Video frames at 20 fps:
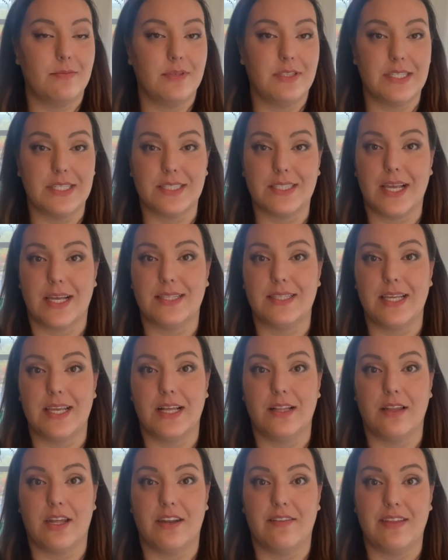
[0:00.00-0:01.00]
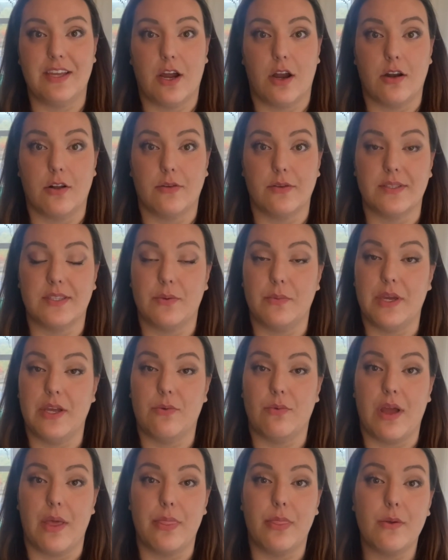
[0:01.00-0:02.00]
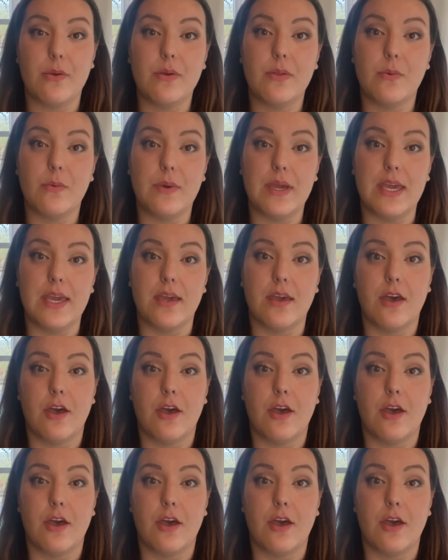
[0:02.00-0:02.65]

discussing a lot of the articles that we had read through the week,